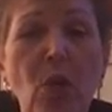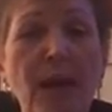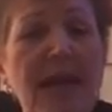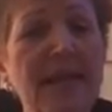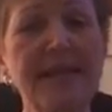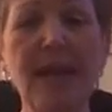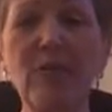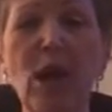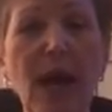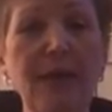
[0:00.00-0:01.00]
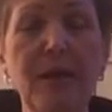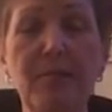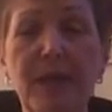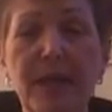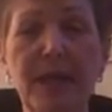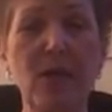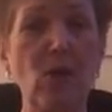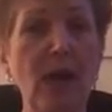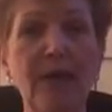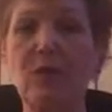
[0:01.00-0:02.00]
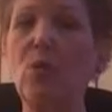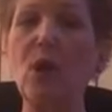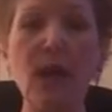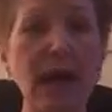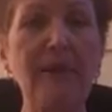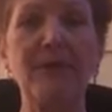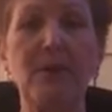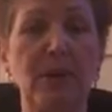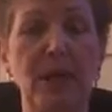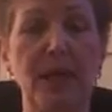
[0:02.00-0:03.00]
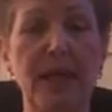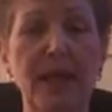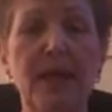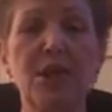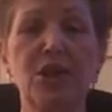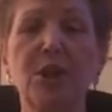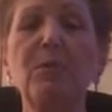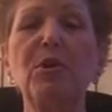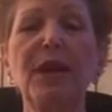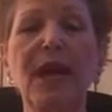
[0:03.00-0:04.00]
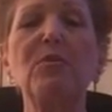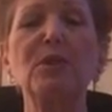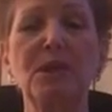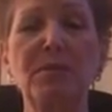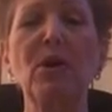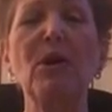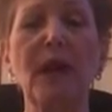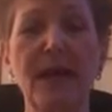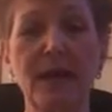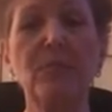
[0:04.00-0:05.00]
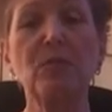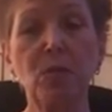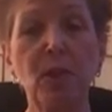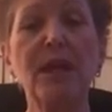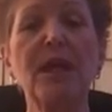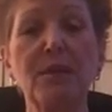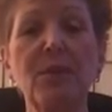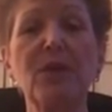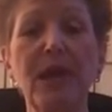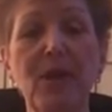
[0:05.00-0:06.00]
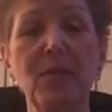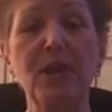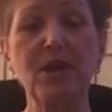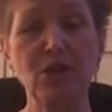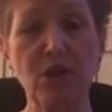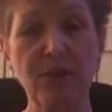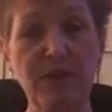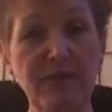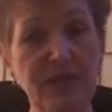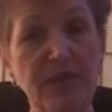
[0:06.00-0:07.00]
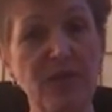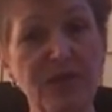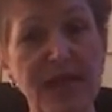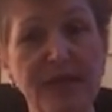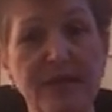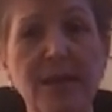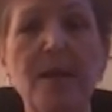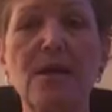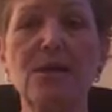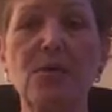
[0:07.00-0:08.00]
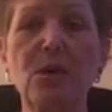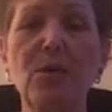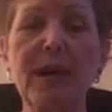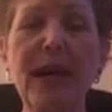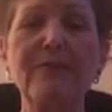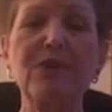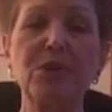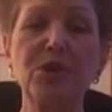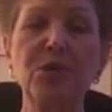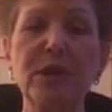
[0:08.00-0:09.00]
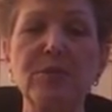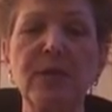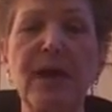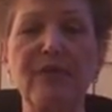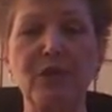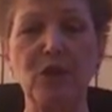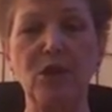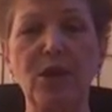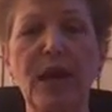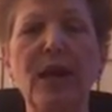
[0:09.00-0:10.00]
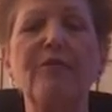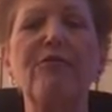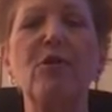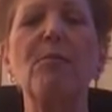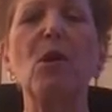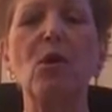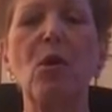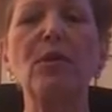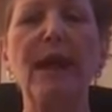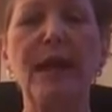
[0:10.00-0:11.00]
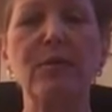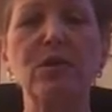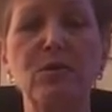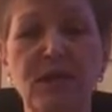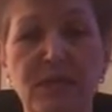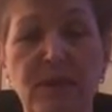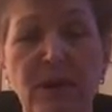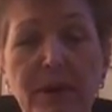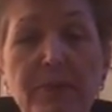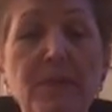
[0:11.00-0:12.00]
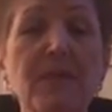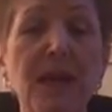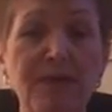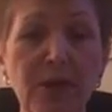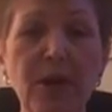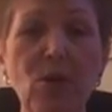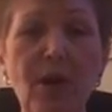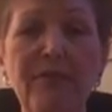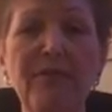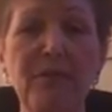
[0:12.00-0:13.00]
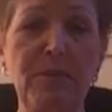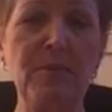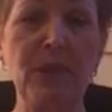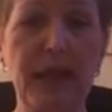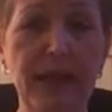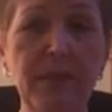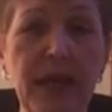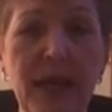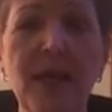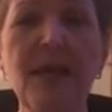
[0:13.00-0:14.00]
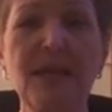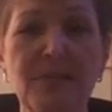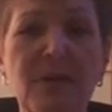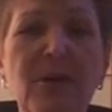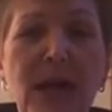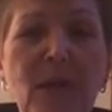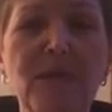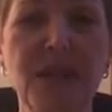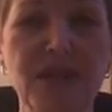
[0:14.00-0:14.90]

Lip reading: one has ever had the ability or ever will have the ability to communicate with spirit like we can communicate with each other in the physical sense. So what we have to do is we have to learn how to form our own language with spirit. And very often for people like me, spirit helps